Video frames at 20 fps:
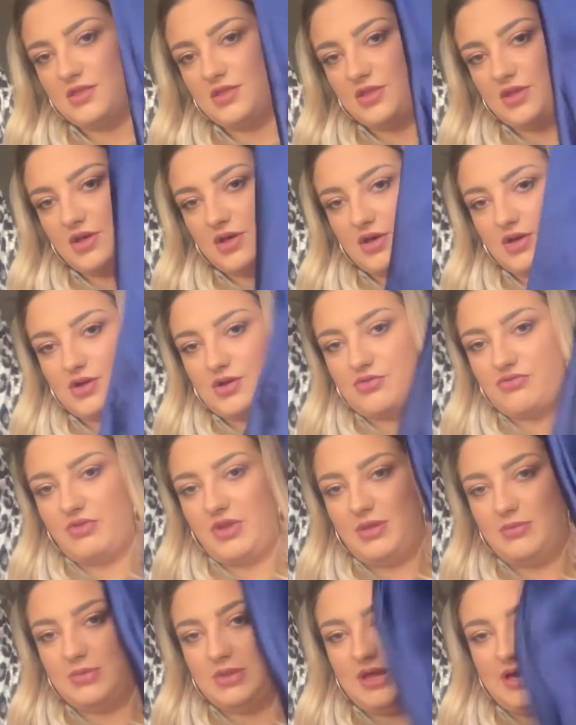the
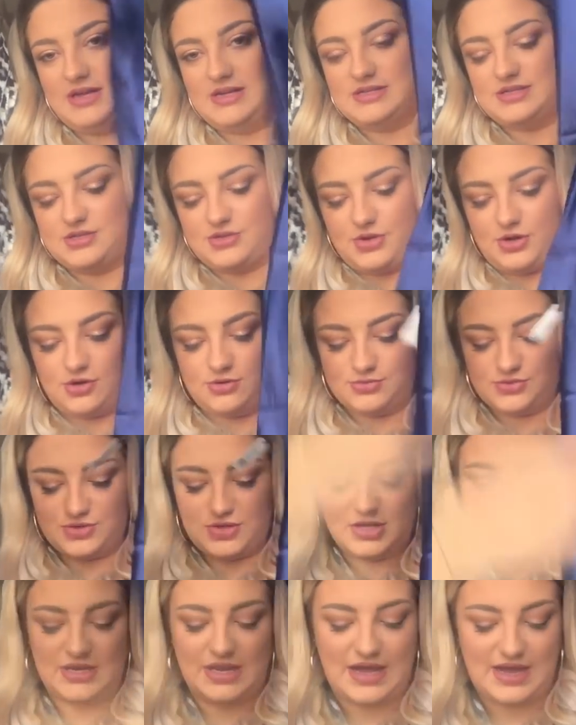cream lace. So it comes
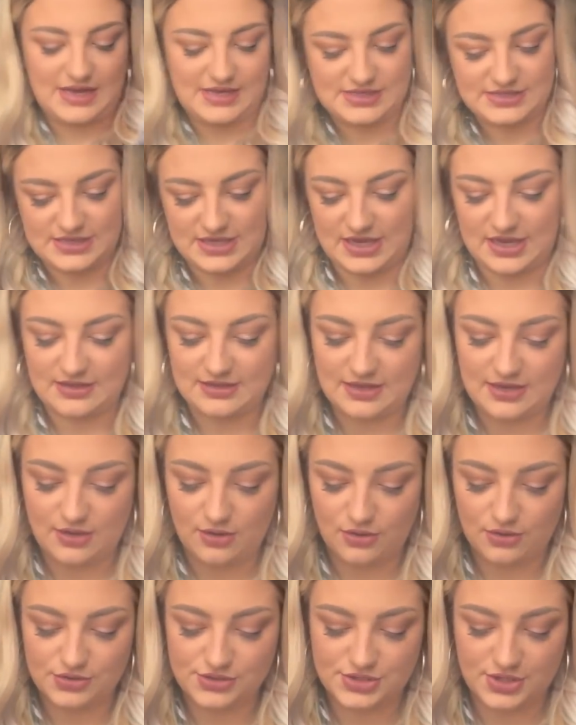with a nighty and then
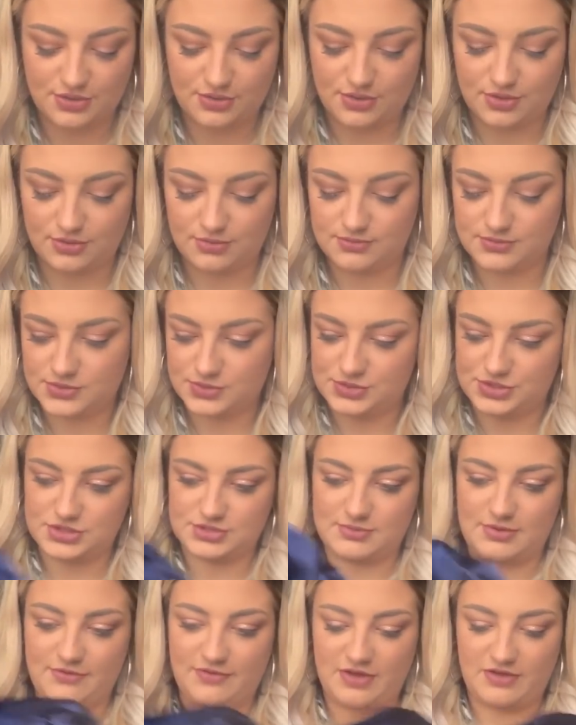it also comes, which
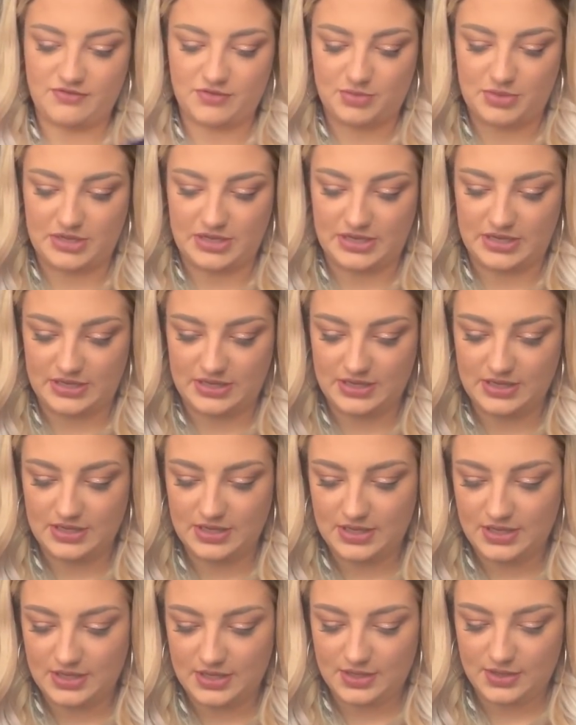is my favourite part,
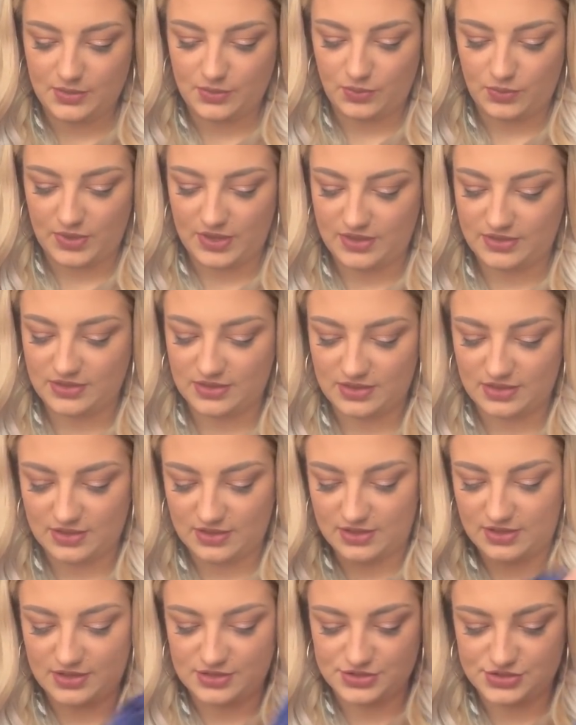with
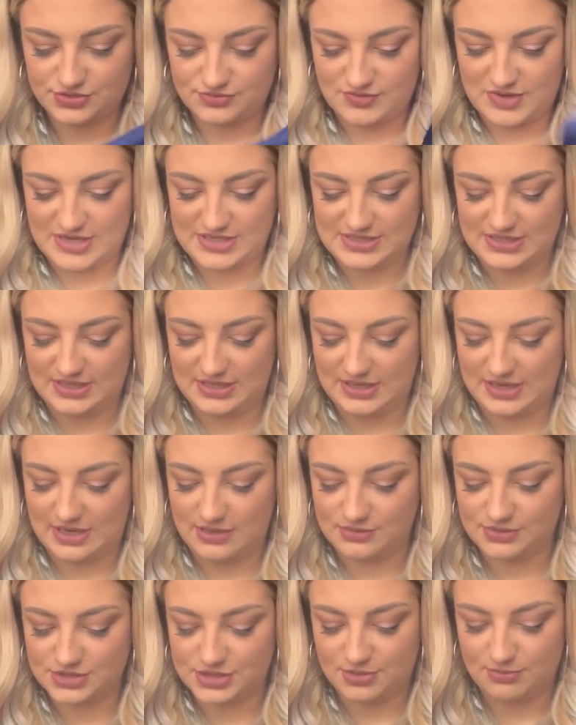the dressing
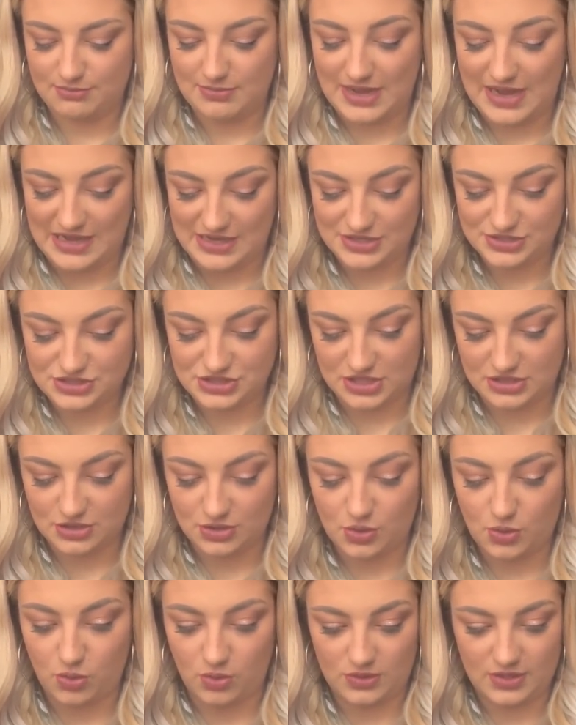gown to match. And the
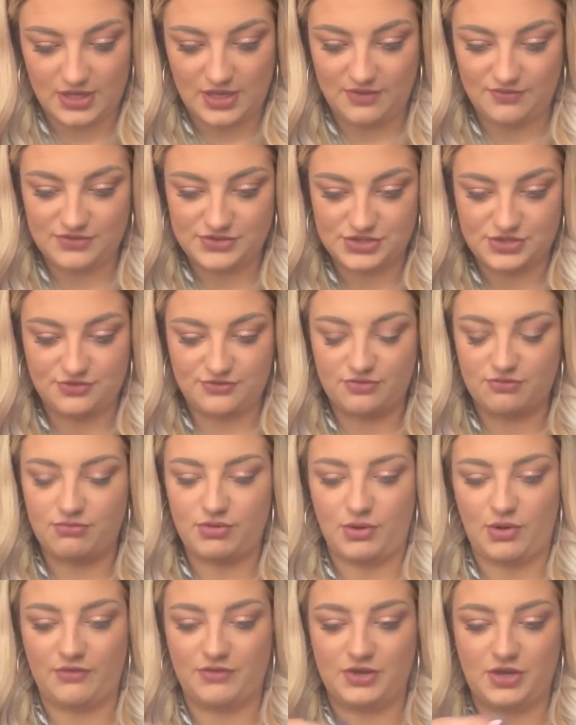quality of stuff from
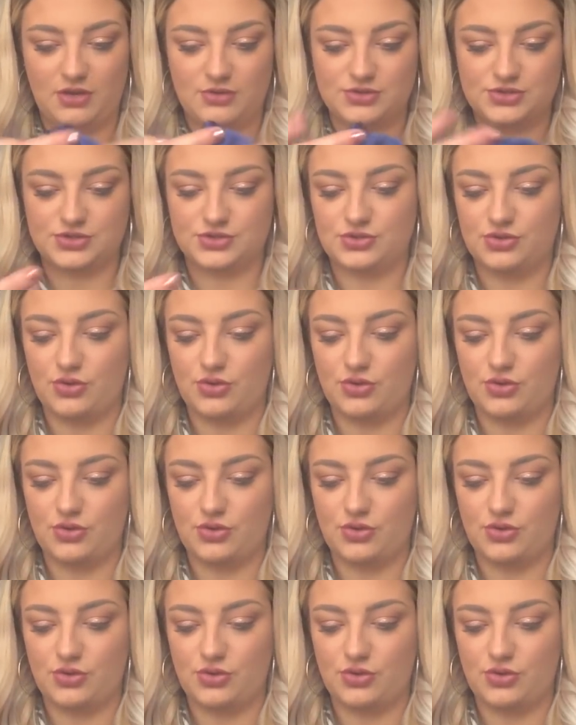Boux Avenue is just